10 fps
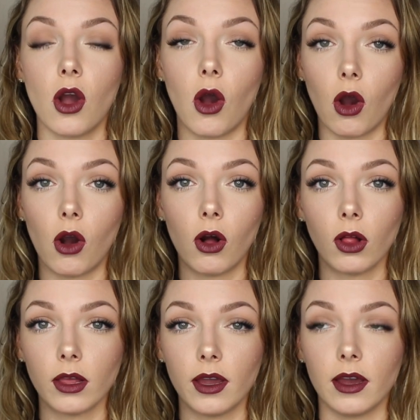
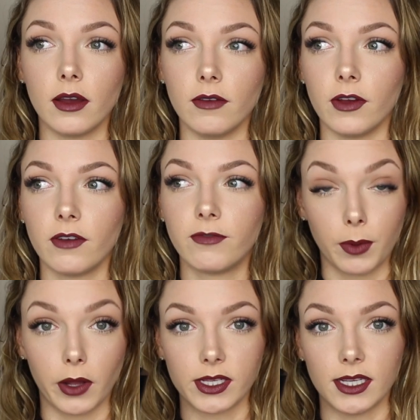all of
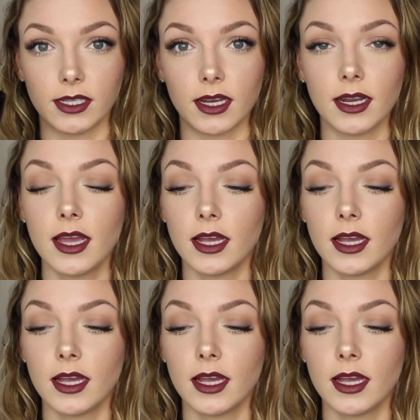football season.